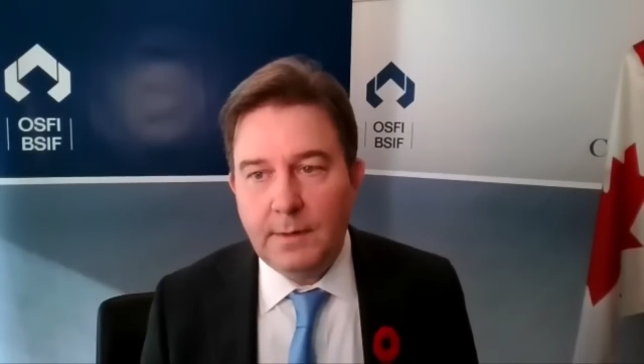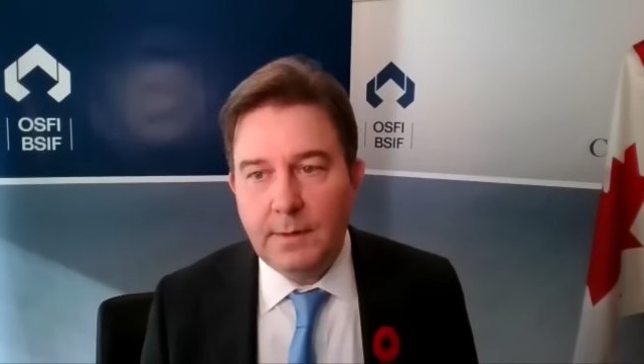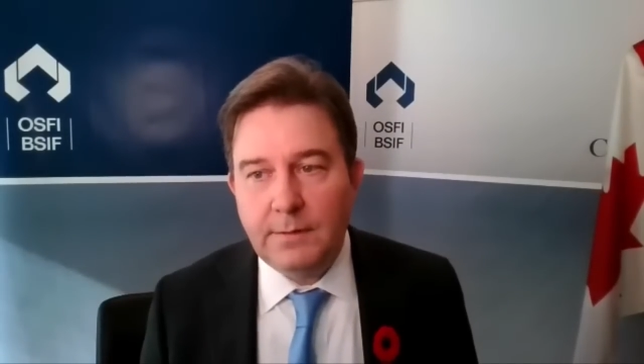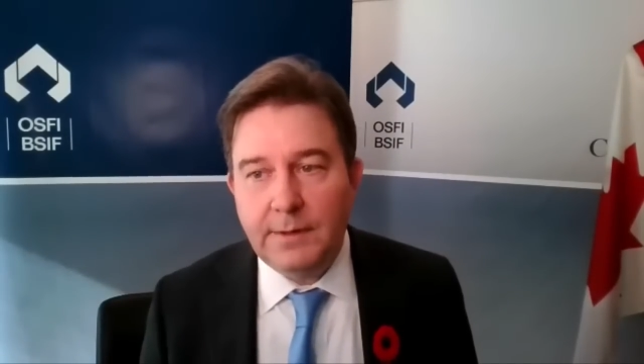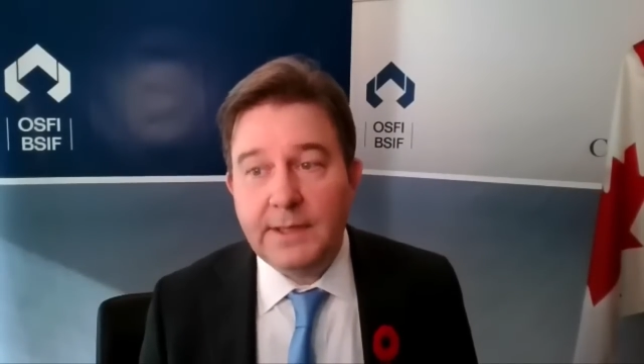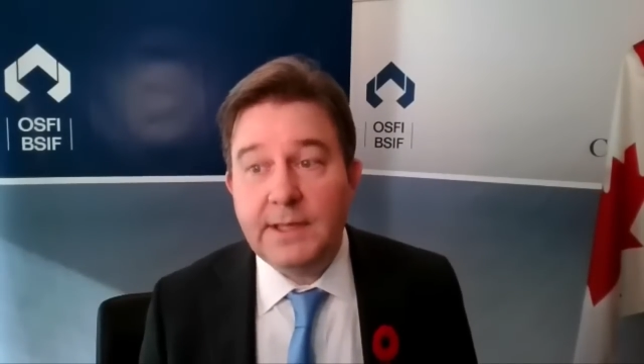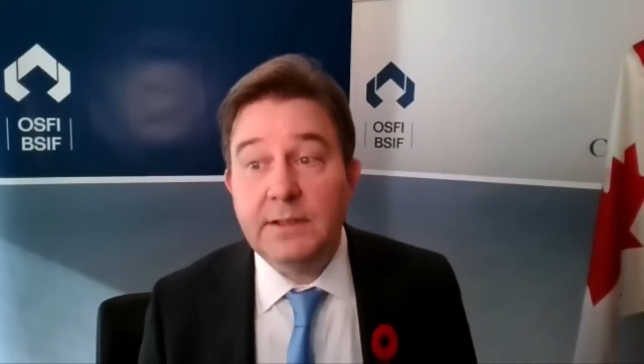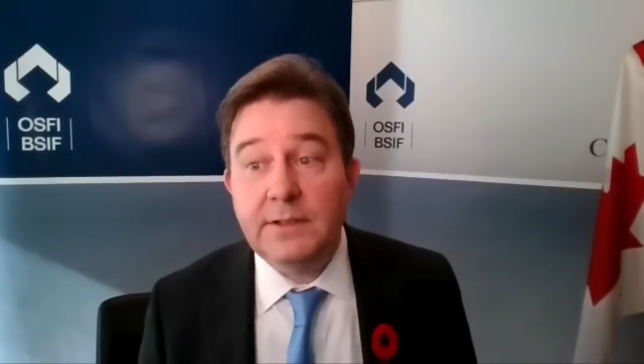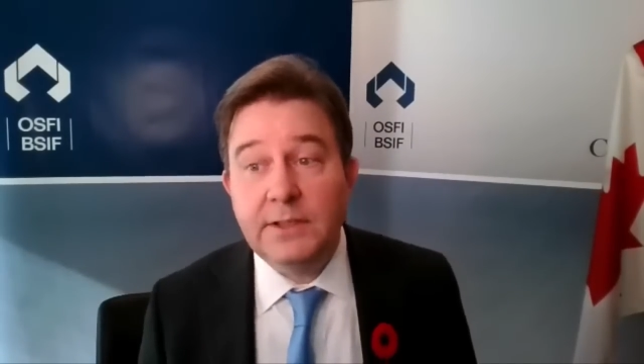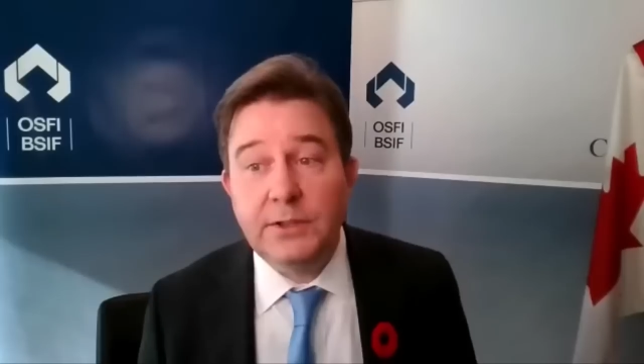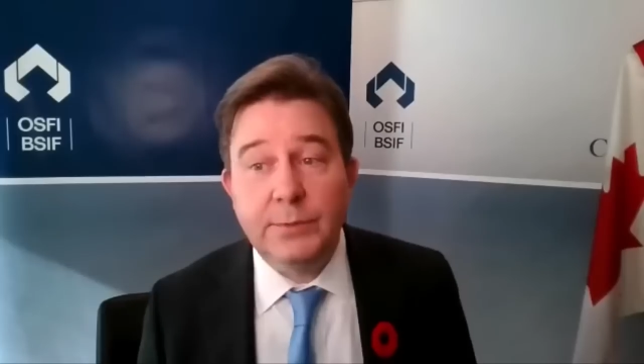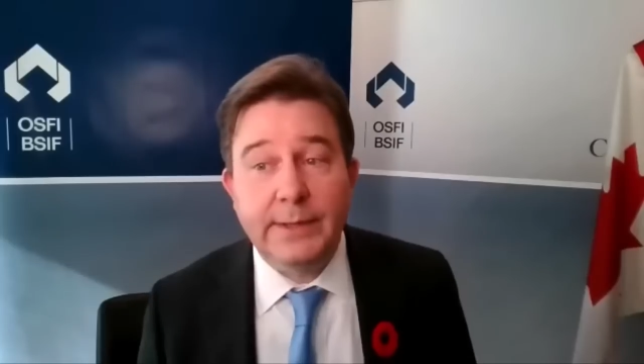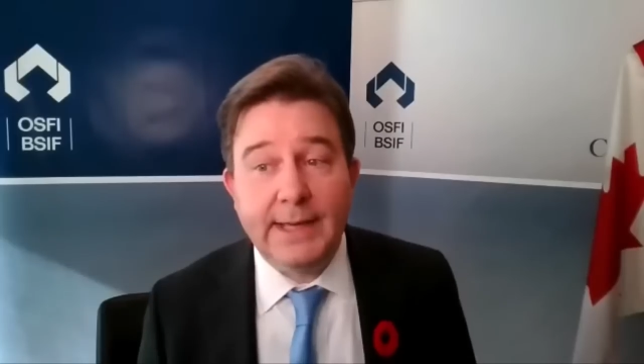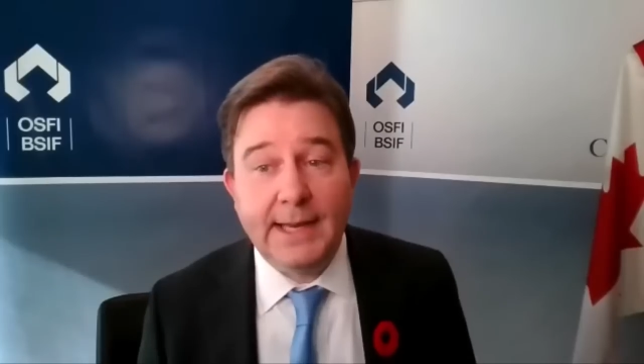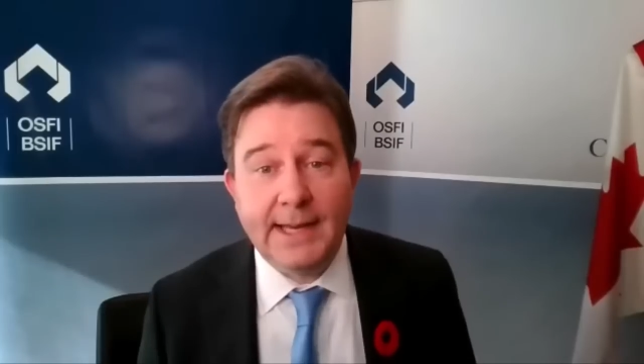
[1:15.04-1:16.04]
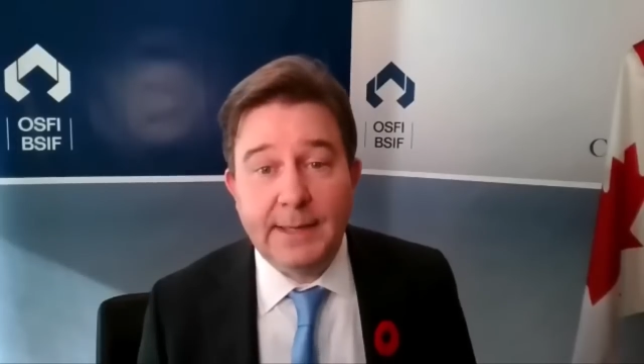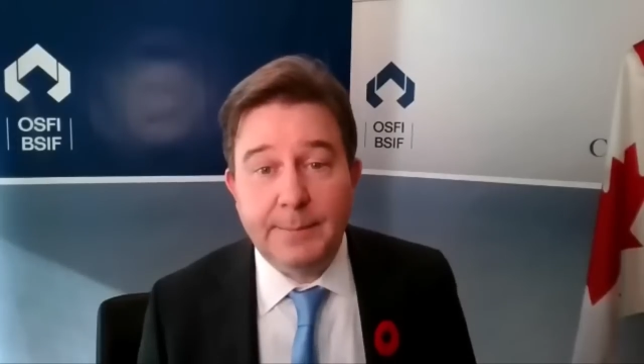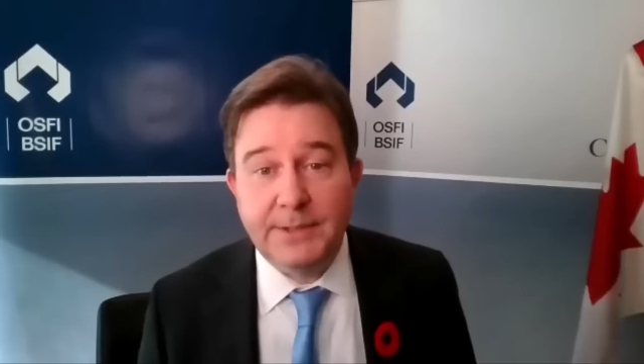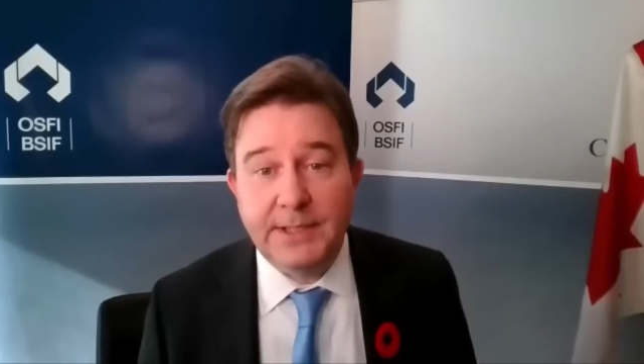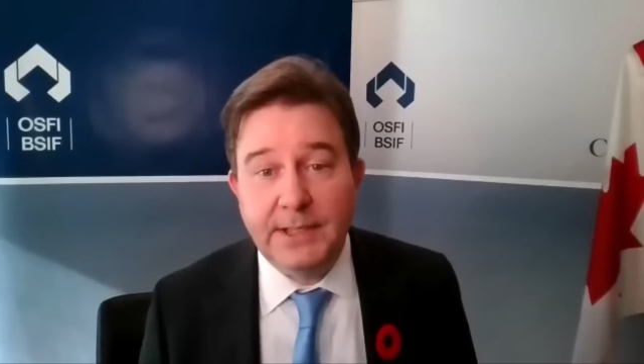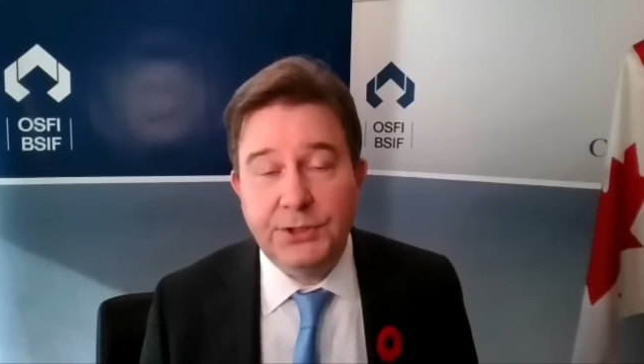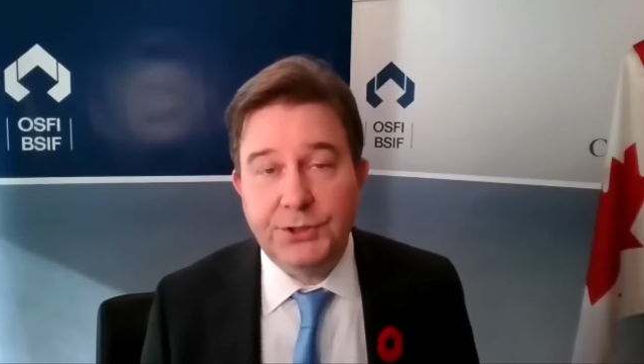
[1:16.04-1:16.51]
the continuing
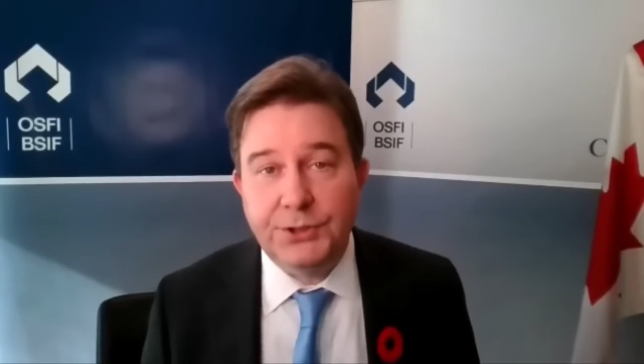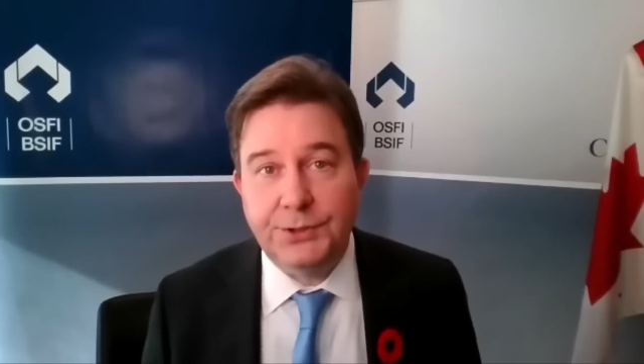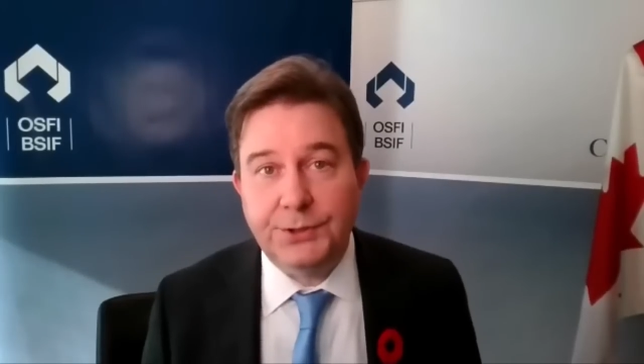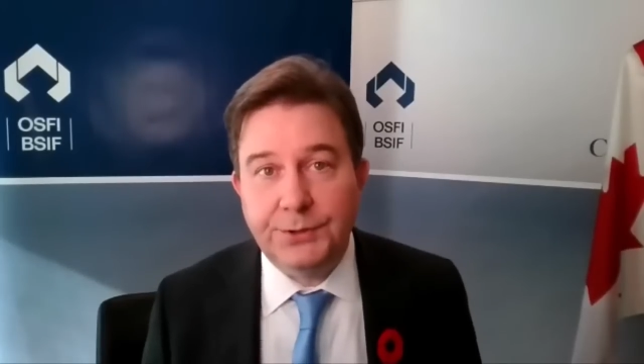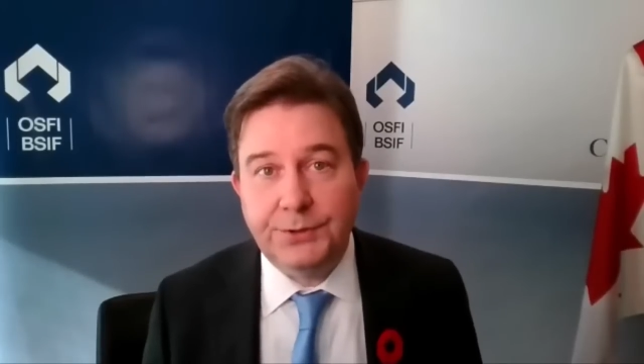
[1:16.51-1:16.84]
adaptation